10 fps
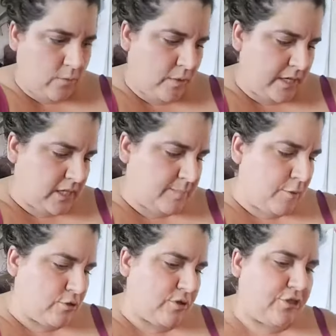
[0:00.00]
And what
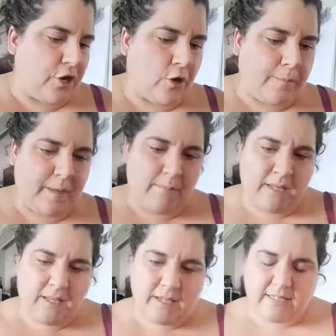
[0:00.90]
exposure therapy
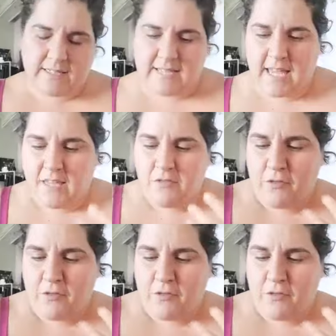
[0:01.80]
means is taking